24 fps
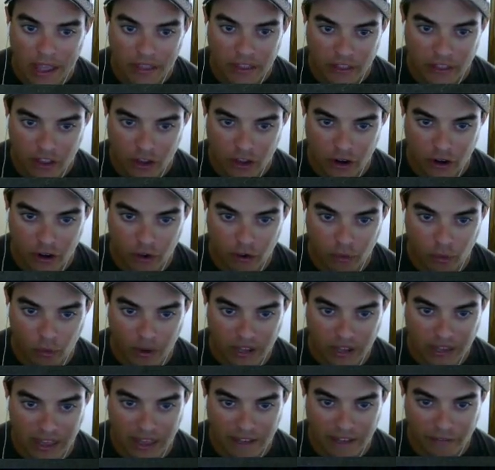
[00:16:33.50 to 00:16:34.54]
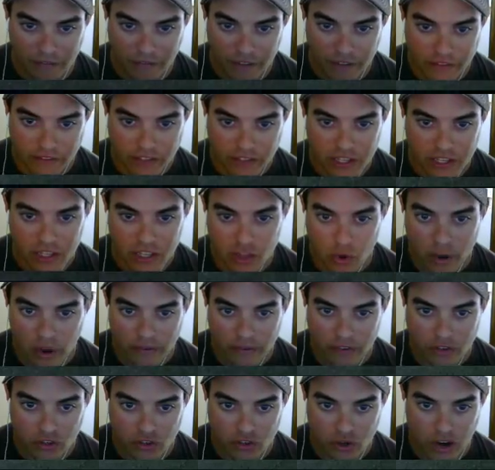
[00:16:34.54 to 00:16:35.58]
that you're winning that 50. You have
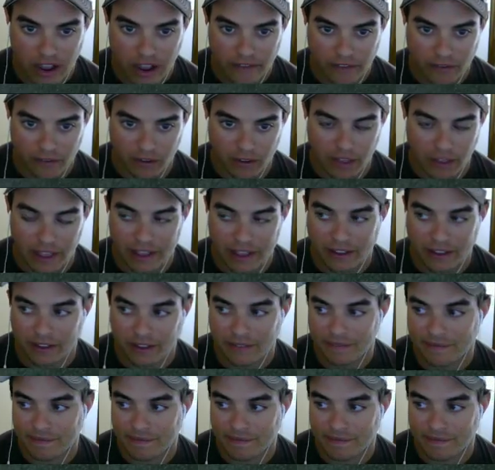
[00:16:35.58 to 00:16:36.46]
to travel like